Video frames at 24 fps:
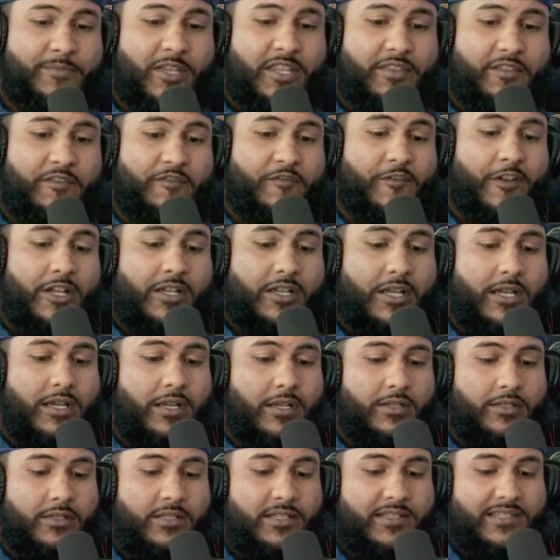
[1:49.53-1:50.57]
this
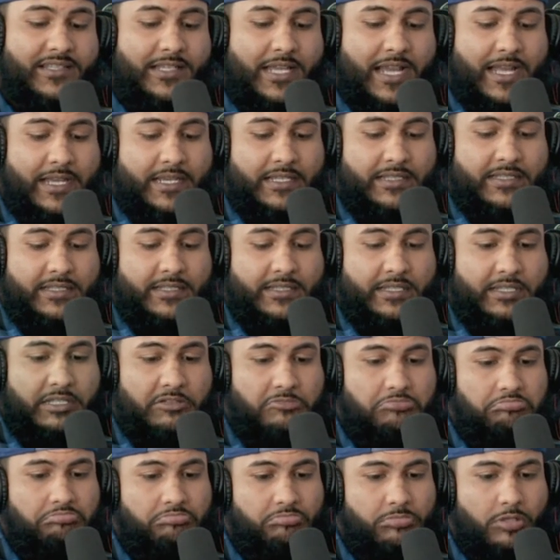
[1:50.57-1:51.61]
motherfucker decided
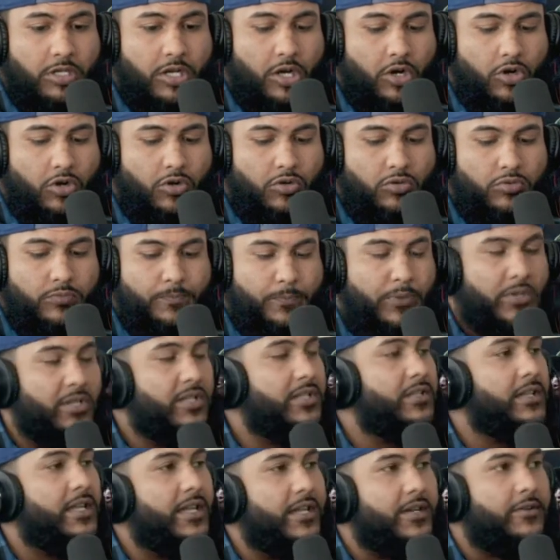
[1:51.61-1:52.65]
to go
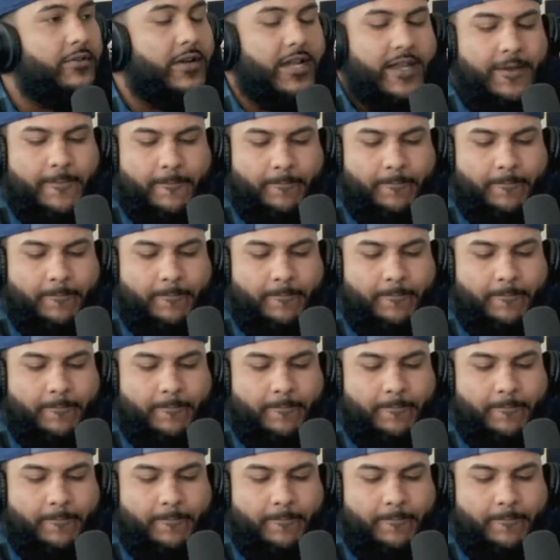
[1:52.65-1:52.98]
pull a lick,